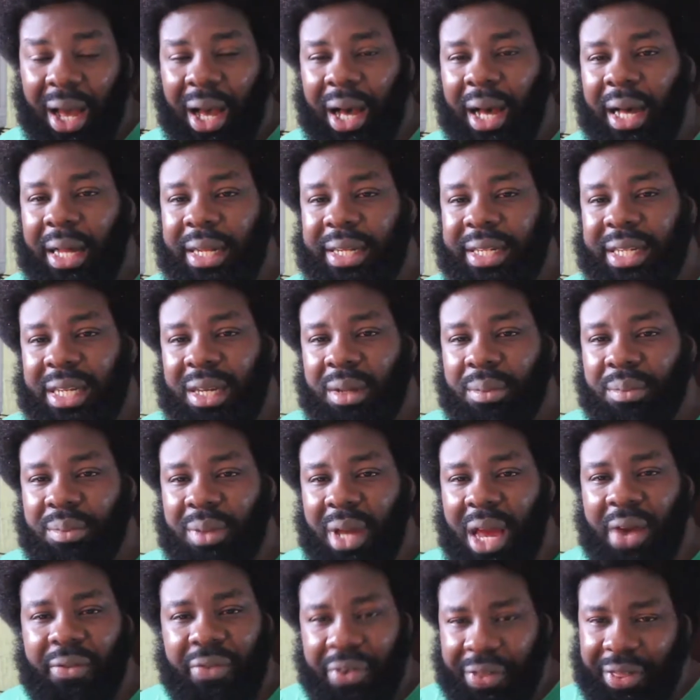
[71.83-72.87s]
and
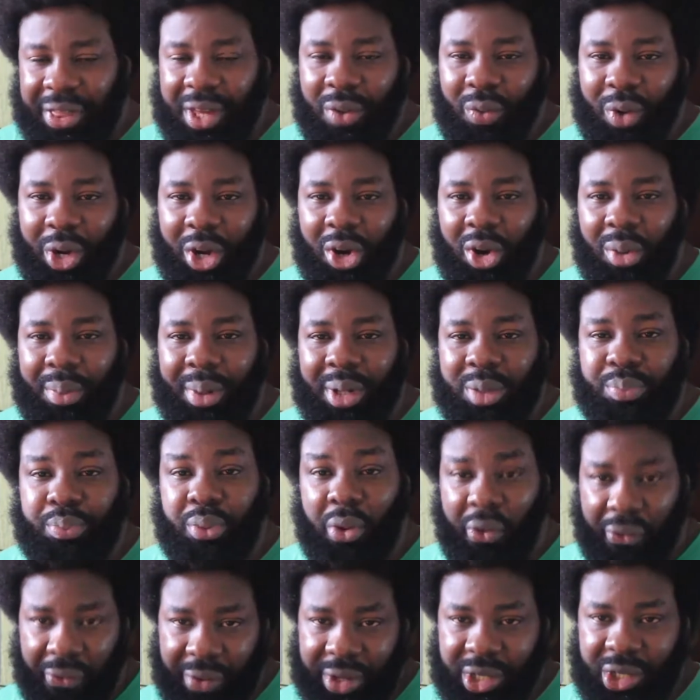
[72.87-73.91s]
everything will come out
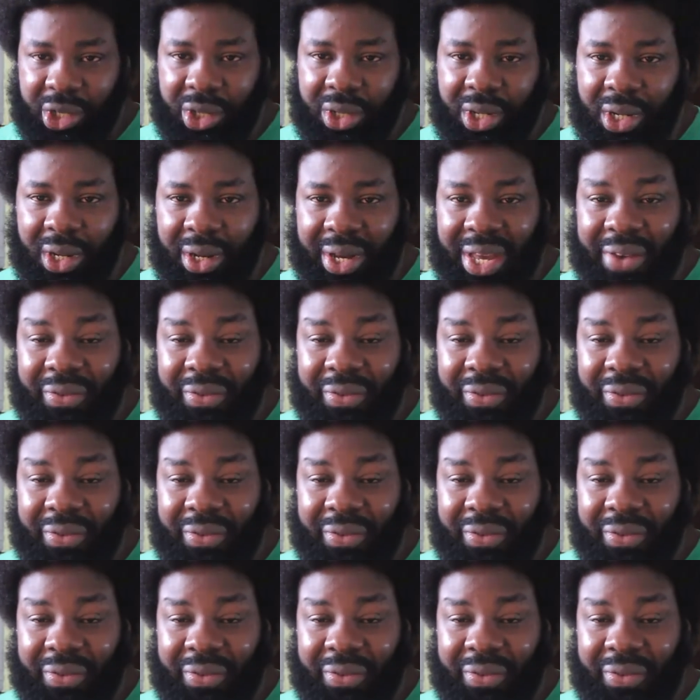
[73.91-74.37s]
professional.